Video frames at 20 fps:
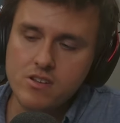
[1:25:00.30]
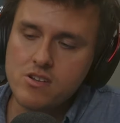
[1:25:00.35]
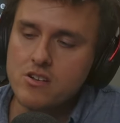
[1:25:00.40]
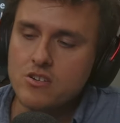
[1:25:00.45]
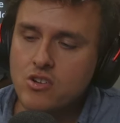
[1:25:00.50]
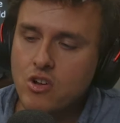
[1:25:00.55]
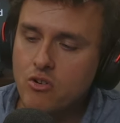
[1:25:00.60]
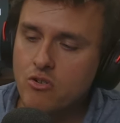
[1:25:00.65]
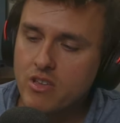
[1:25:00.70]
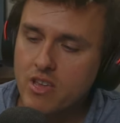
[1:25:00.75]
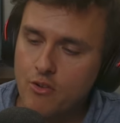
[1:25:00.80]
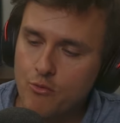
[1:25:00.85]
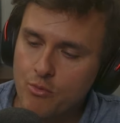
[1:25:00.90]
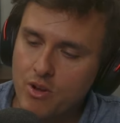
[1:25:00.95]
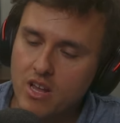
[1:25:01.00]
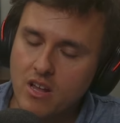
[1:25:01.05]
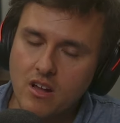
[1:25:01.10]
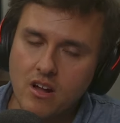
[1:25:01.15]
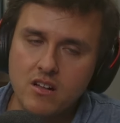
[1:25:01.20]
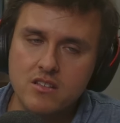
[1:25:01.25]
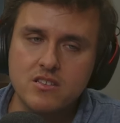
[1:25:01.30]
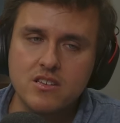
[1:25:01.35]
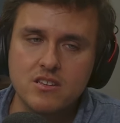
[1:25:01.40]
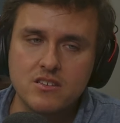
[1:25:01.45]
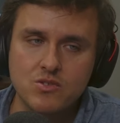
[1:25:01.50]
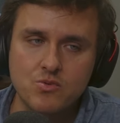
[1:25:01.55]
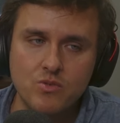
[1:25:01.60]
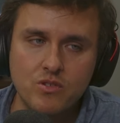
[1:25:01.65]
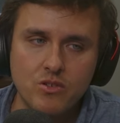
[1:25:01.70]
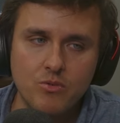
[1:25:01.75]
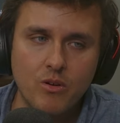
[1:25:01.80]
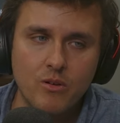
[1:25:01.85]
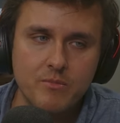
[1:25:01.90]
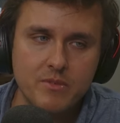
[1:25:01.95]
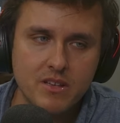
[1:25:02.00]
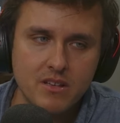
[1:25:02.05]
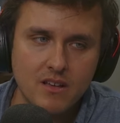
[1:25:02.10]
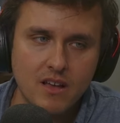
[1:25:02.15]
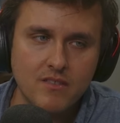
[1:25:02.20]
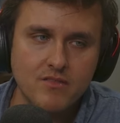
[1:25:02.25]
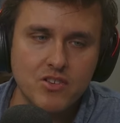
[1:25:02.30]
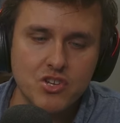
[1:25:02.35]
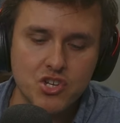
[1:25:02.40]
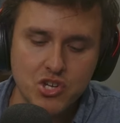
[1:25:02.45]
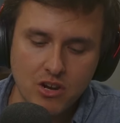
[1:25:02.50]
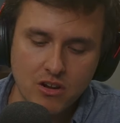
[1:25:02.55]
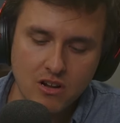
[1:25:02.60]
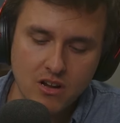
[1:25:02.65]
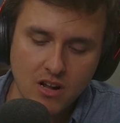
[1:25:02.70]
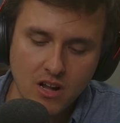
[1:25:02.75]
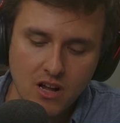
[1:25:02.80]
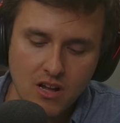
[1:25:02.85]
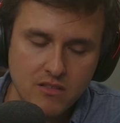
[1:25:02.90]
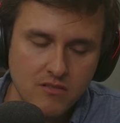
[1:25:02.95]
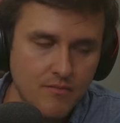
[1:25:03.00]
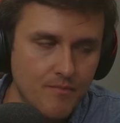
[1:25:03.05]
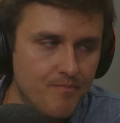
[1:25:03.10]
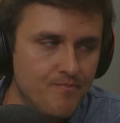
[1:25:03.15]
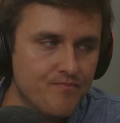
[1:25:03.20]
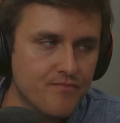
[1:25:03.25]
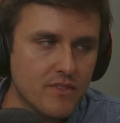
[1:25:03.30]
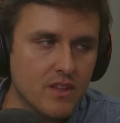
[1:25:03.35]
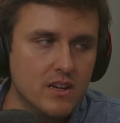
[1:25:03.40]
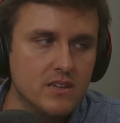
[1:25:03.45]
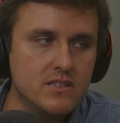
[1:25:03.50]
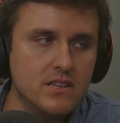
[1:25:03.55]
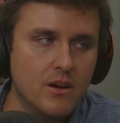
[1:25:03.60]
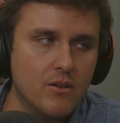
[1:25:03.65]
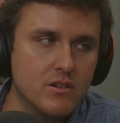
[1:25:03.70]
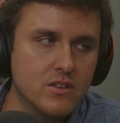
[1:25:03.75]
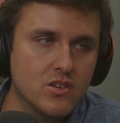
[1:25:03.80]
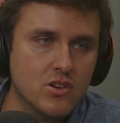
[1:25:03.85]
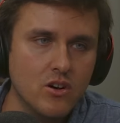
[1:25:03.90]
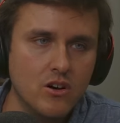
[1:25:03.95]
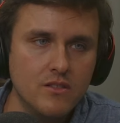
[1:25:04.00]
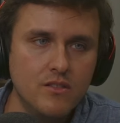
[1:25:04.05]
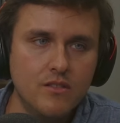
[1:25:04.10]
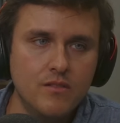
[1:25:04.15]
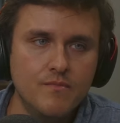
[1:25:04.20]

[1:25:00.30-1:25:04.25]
Going to get red contacts. What, you want me to have the Sharingan? Is that what it's called?